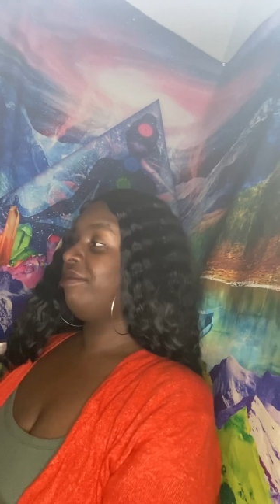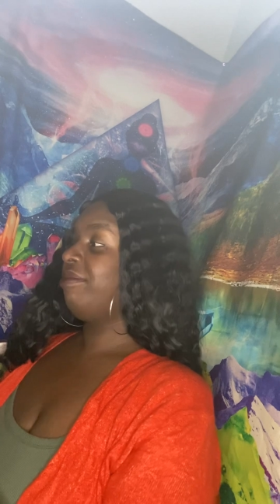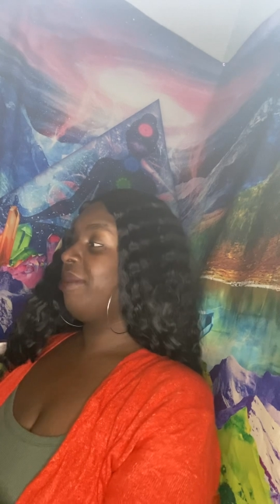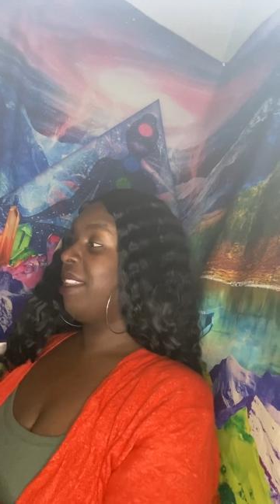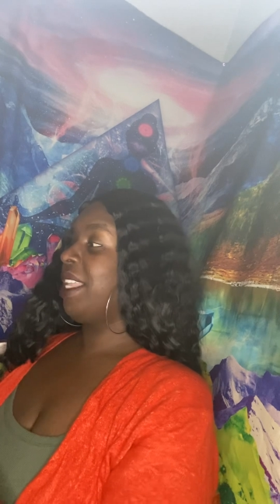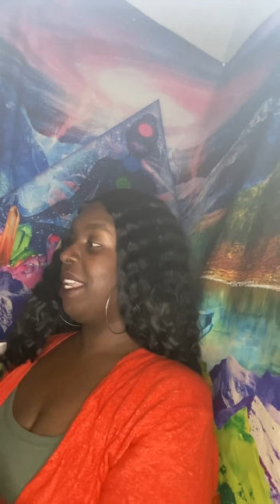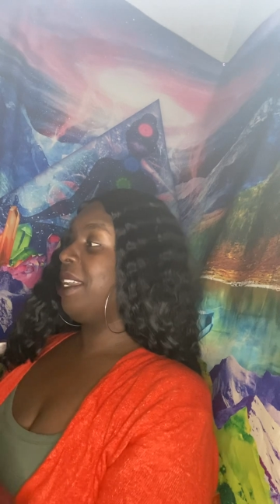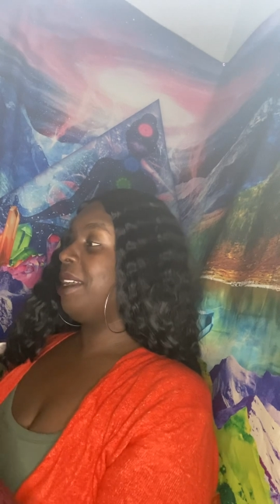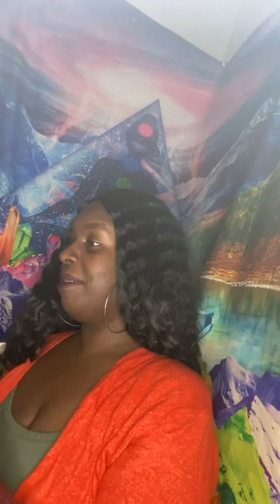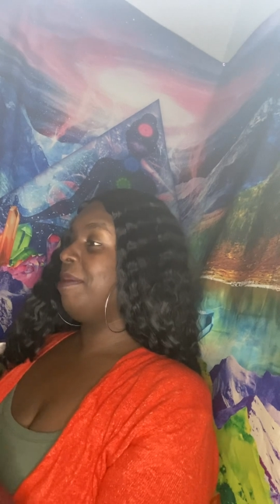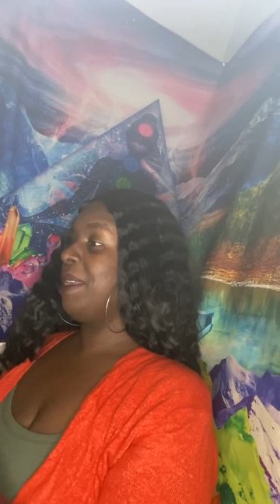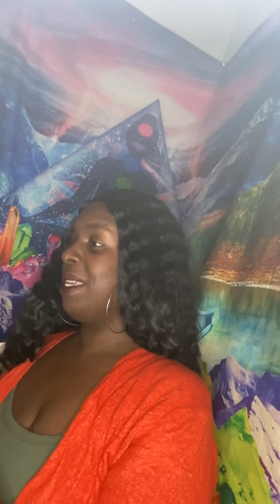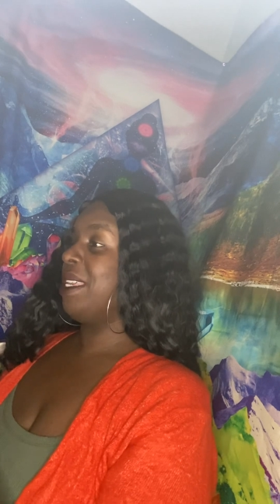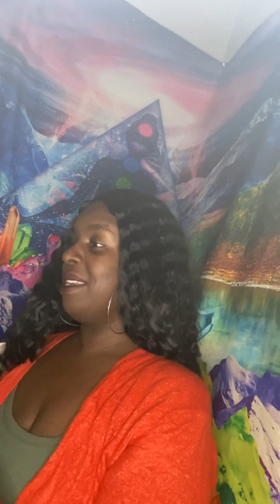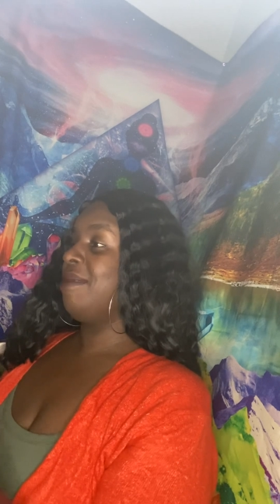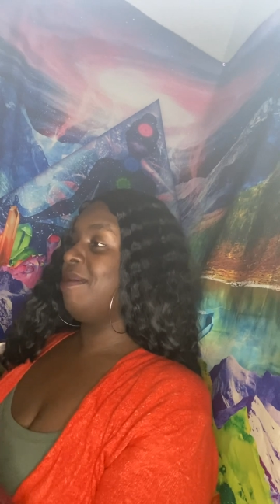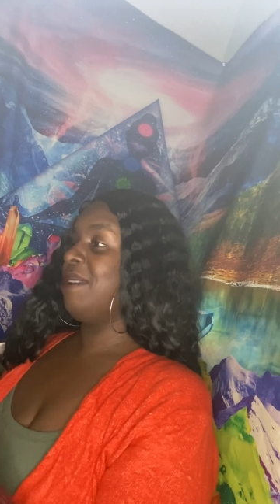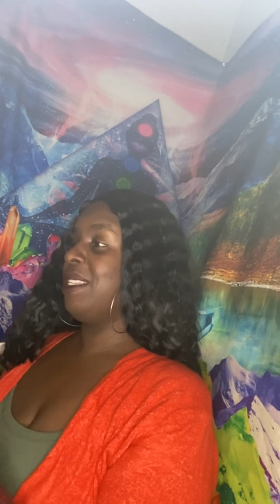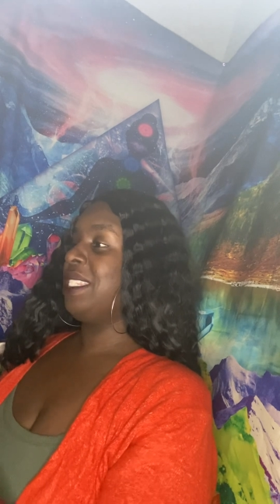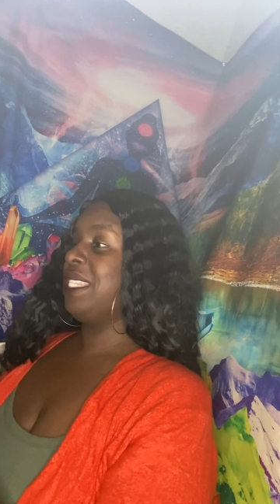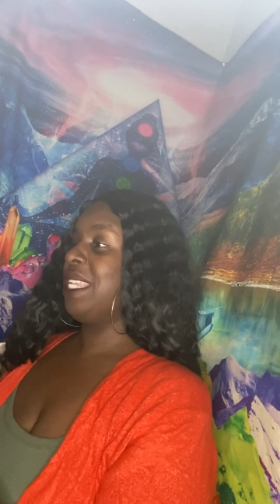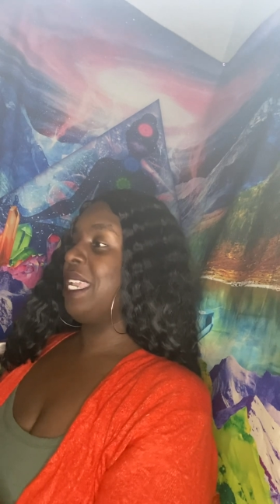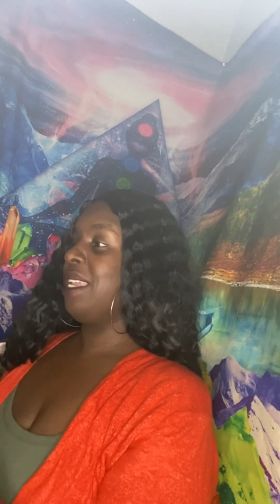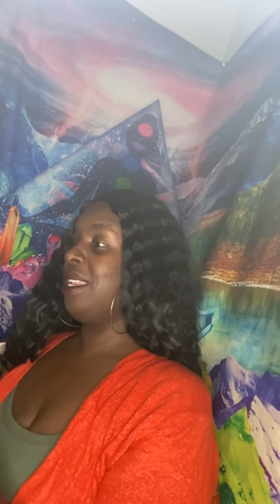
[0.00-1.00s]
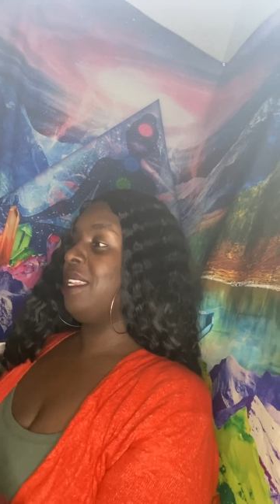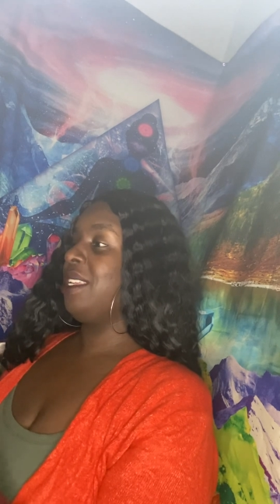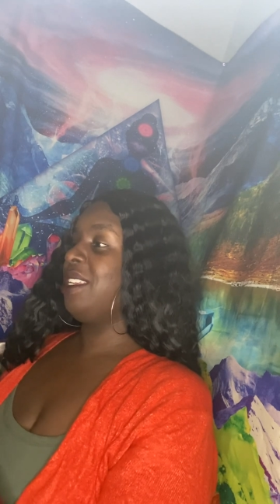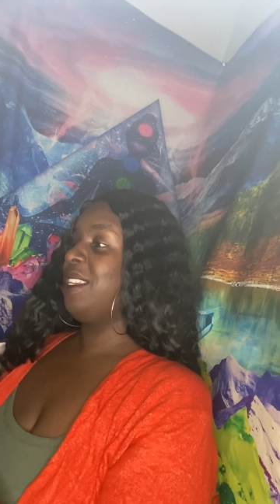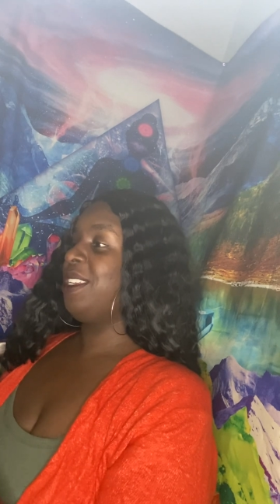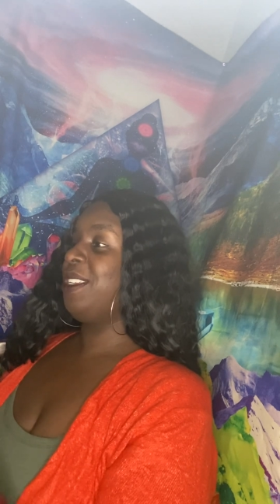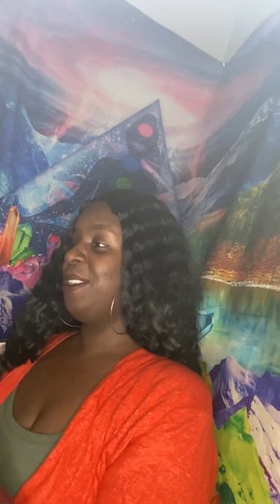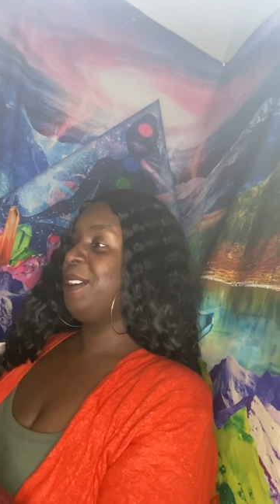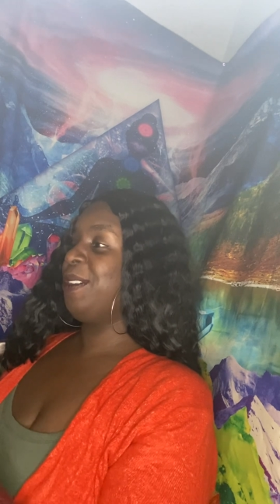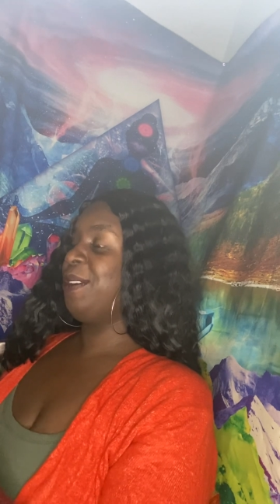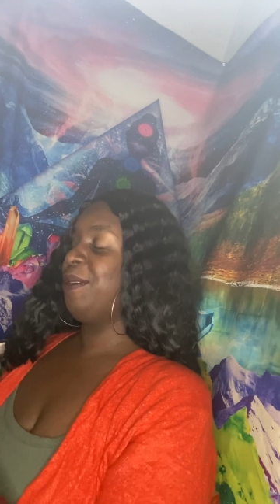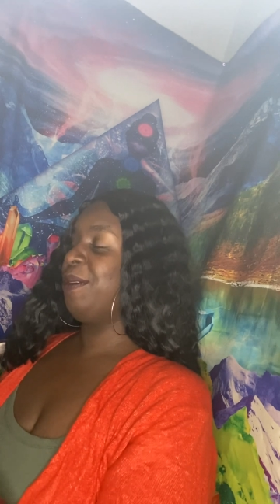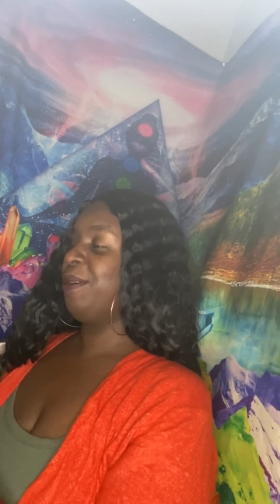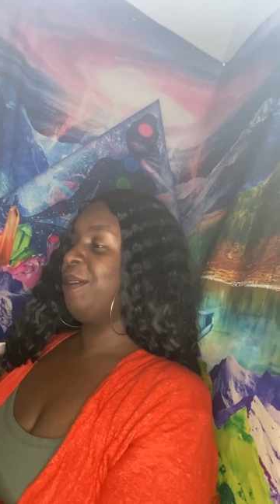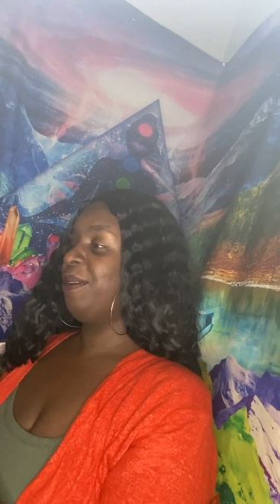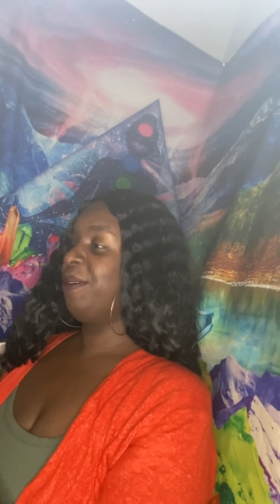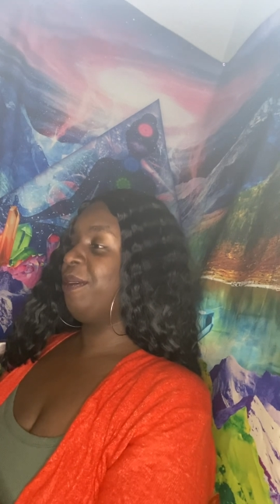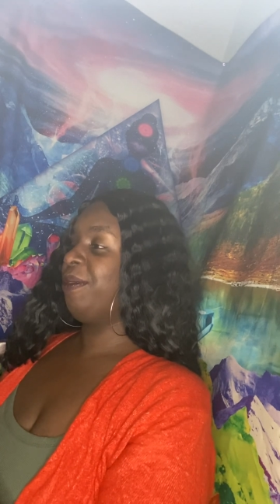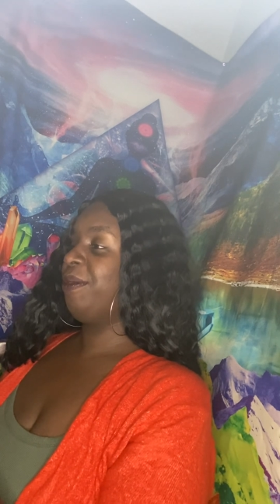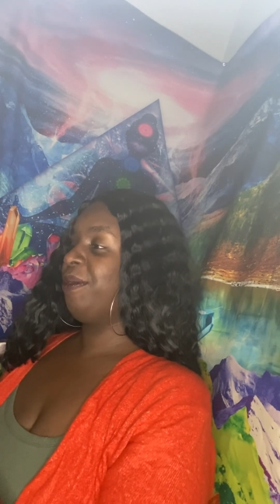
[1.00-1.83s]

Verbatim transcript: They could be imitating you.